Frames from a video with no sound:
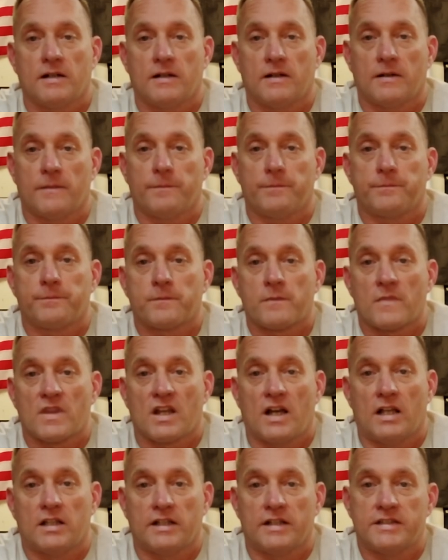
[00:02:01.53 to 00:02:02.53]

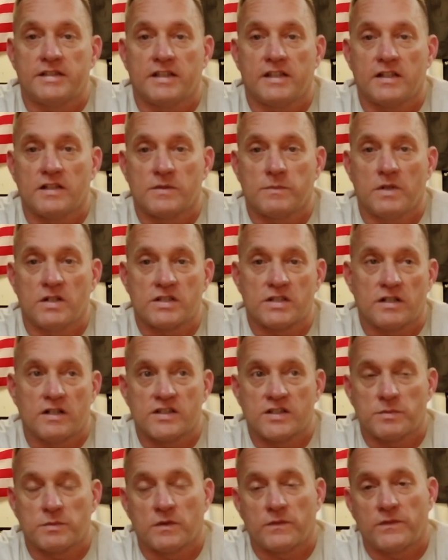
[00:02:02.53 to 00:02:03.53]
I like to get as much
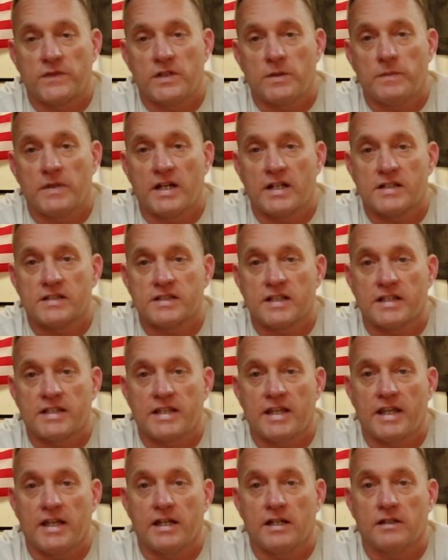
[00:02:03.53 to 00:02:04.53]
customer feedback as I
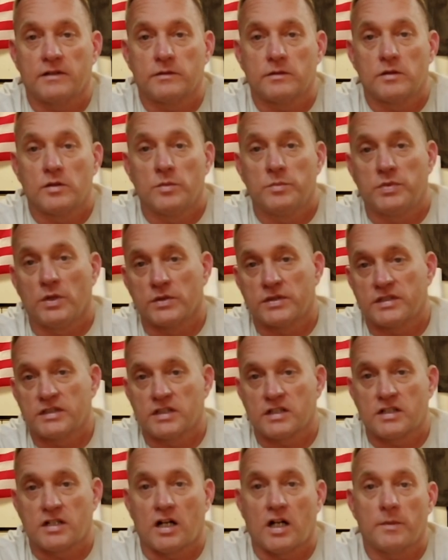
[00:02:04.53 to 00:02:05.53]
can, both
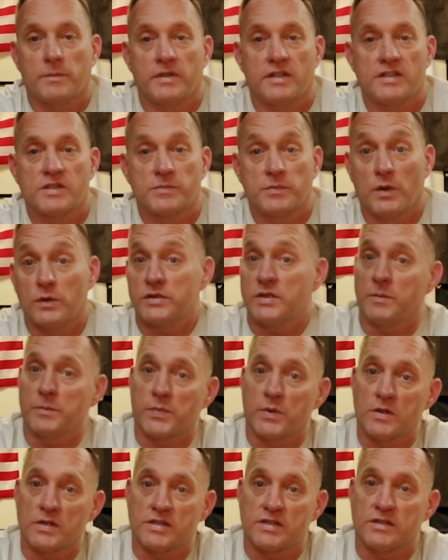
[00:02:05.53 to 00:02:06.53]
in the comments, both
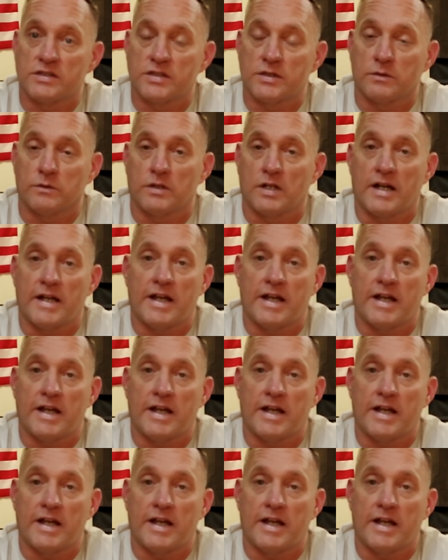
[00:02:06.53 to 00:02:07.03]
in person too.